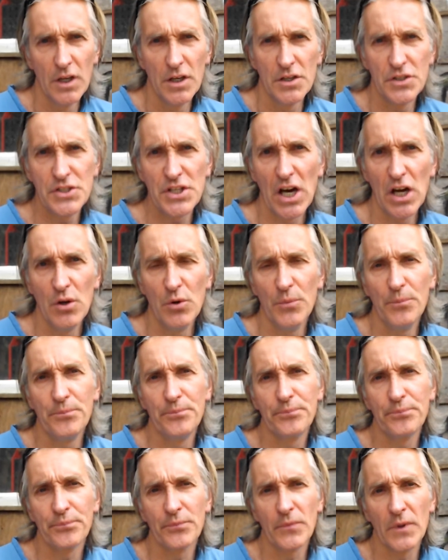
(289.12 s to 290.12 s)
so
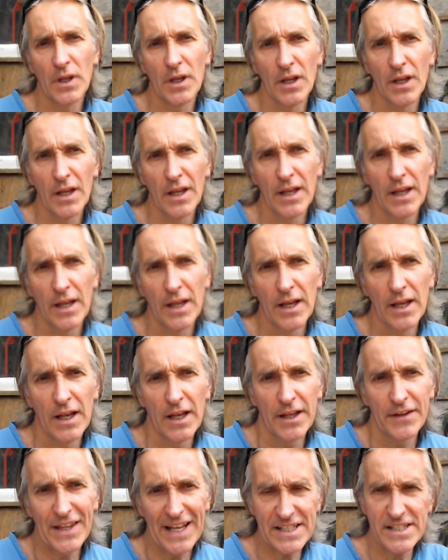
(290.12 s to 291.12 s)

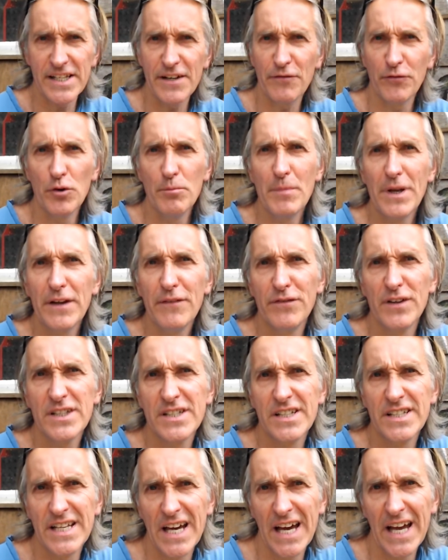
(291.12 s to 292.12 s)
that's it from me for
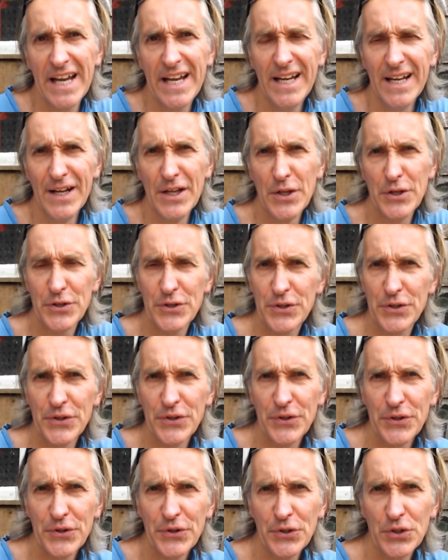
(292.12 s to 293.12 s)
today.
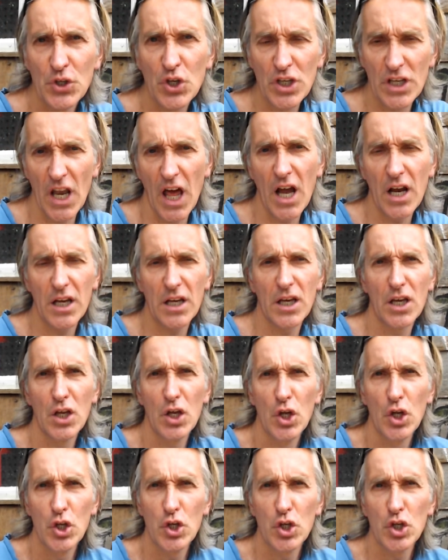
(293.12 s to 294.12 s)
Good luck,
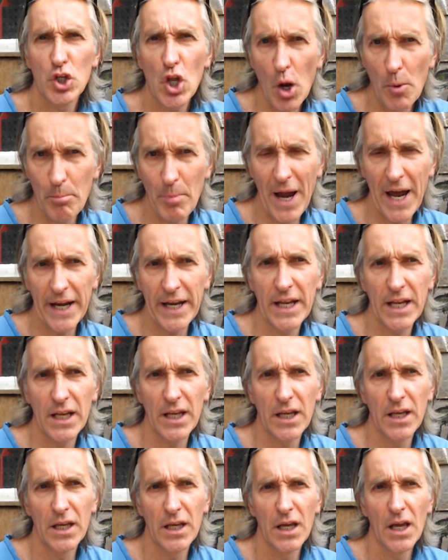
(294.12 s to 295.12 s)
don't
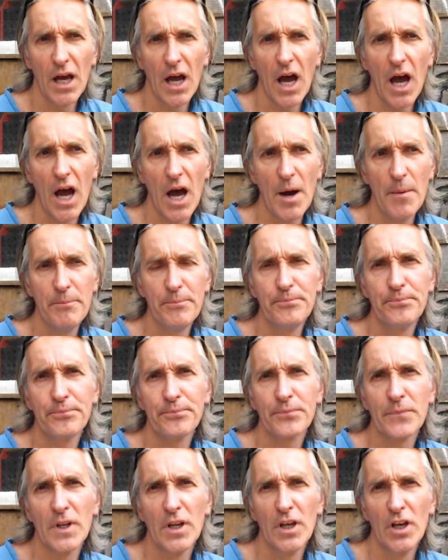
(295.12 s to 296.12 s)
panic,
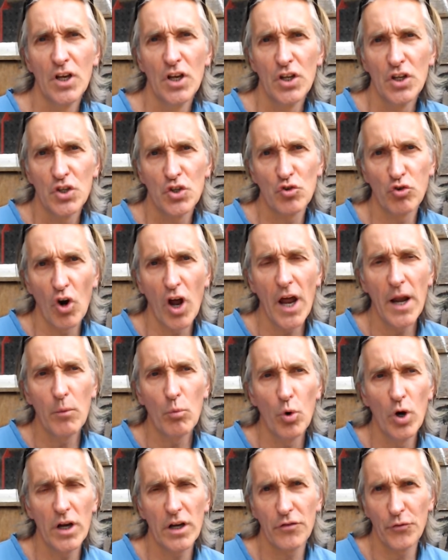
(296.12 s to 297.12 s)
try and
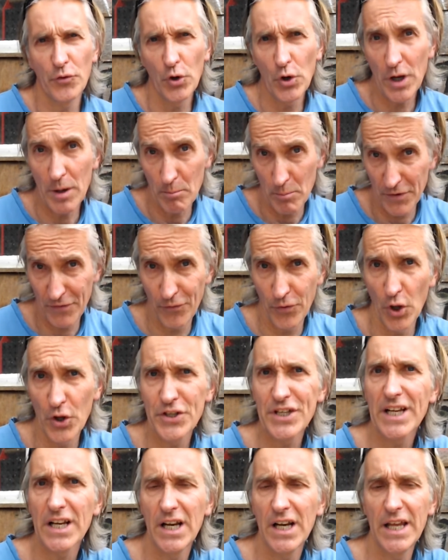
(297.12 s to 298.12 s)
work through it
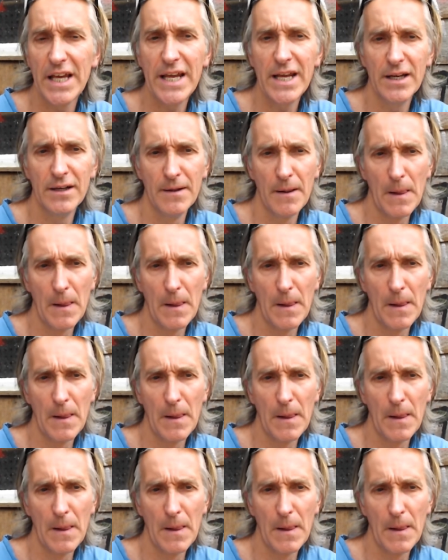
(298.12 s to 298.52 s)
methodically.